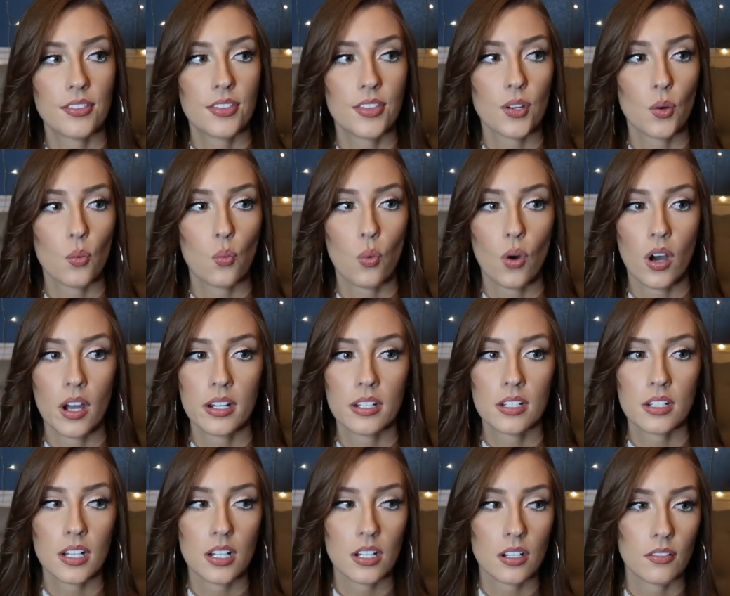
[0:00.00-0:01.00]
The
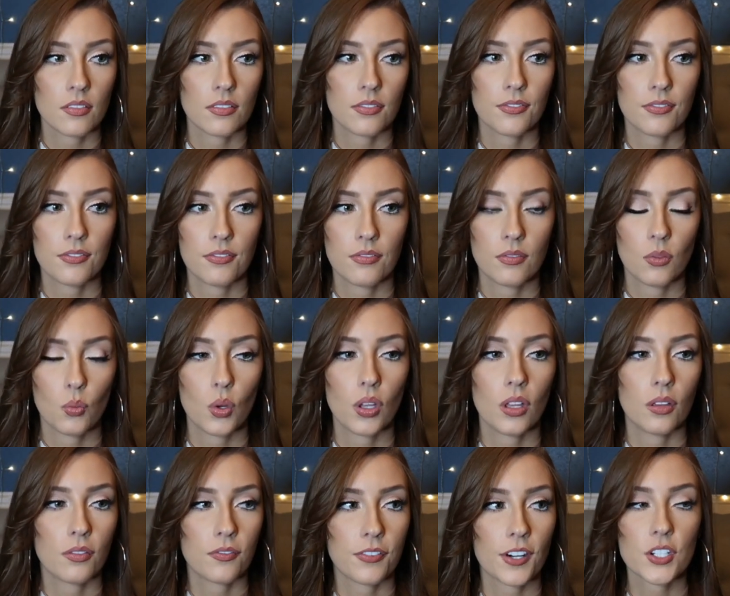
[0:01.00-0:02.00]
one,
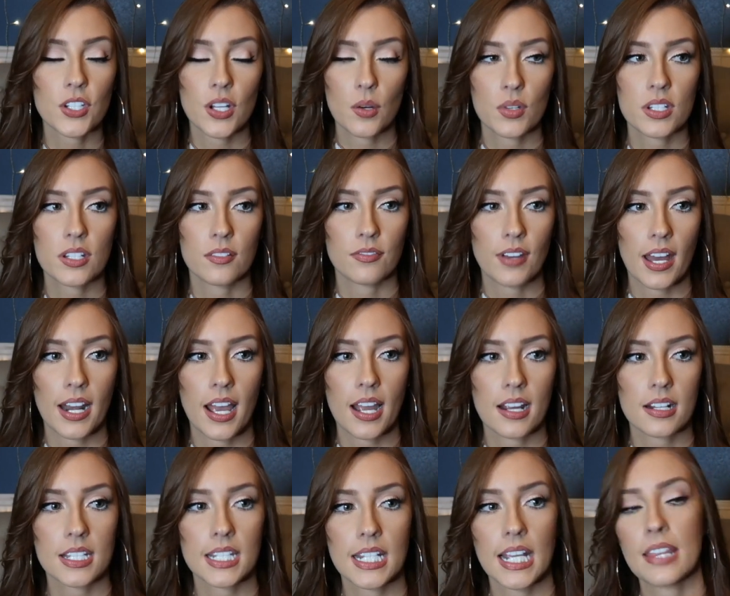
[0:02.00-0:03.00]
well, first I went to
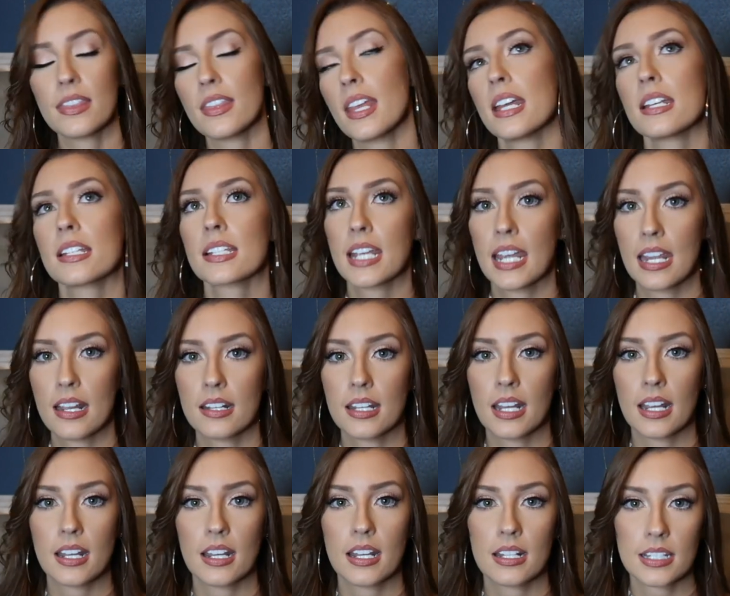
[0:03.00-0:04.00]
FedEx and they scanned
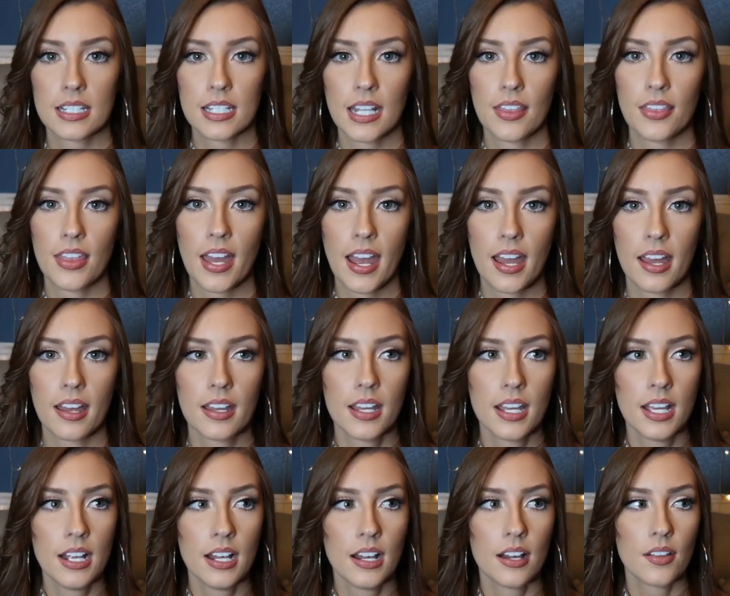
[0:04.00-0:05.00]
it and said that
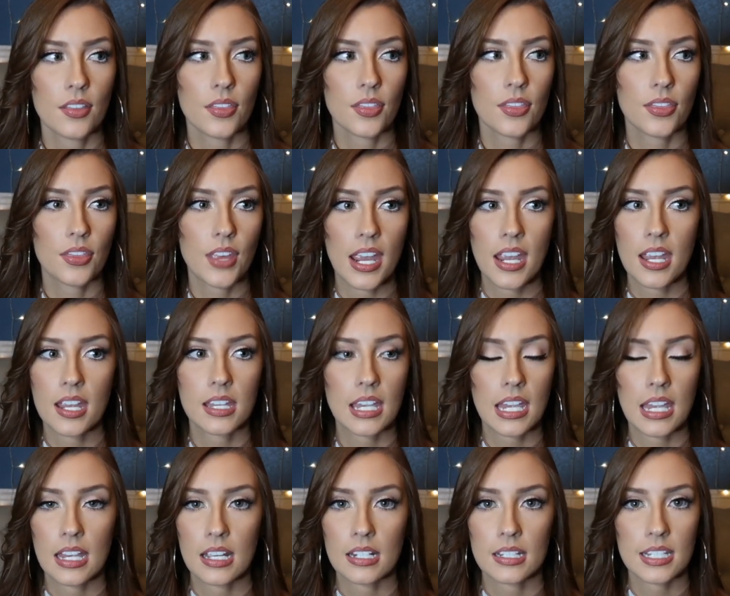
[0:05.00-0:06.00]
they
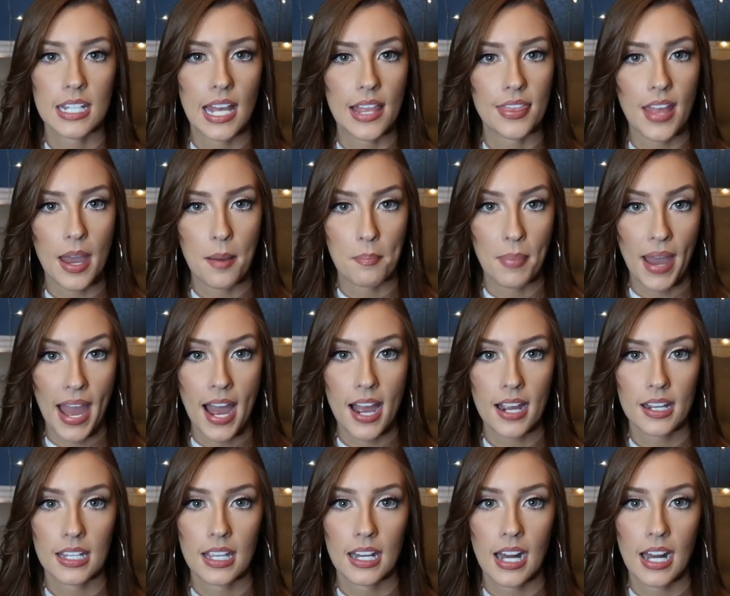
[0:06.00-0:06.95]
can't send that back.